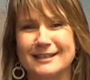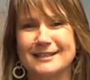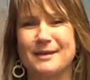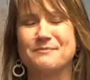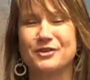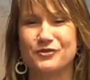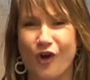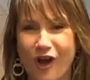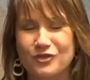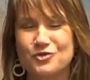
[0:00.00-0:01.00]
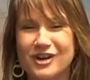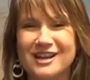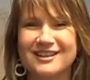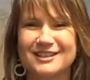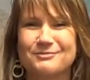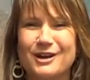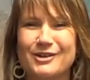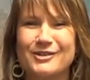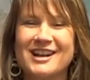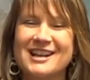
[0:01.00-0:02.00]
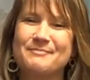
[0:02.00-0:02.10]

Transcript: there's that bit of rivalry as well,